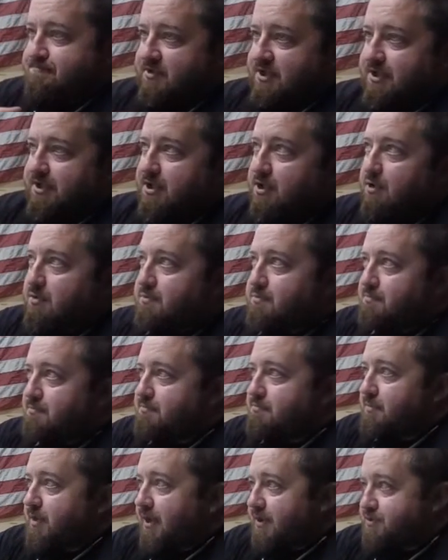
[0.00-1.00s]
you know,
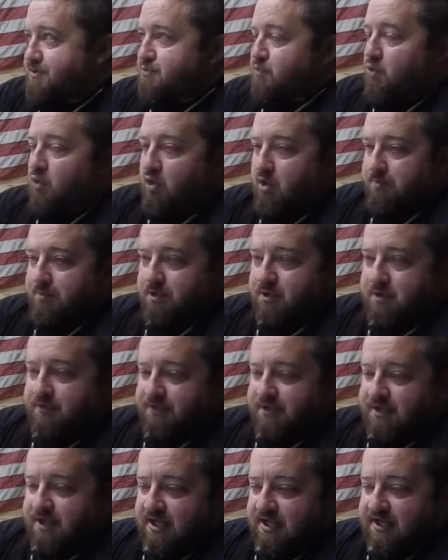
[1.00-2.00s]
it's warm during
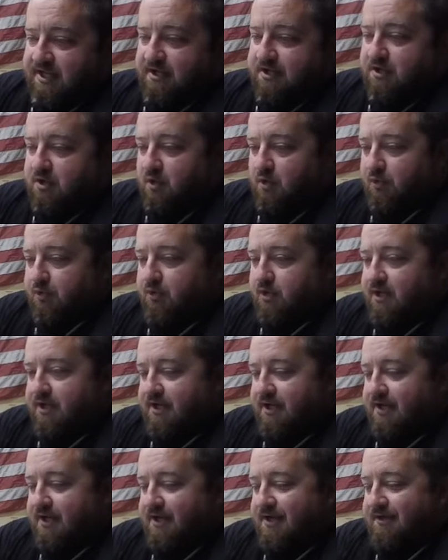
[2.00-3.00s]
the day and colder at
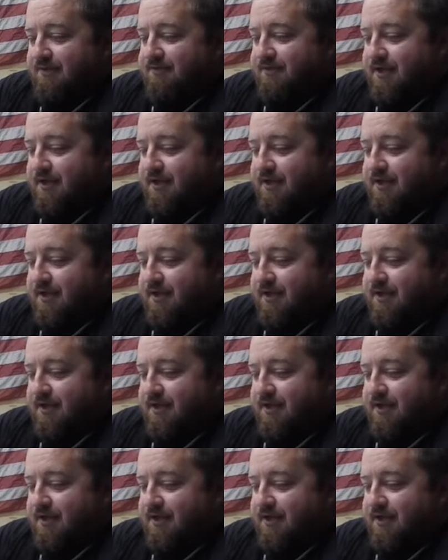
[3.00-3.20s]
night.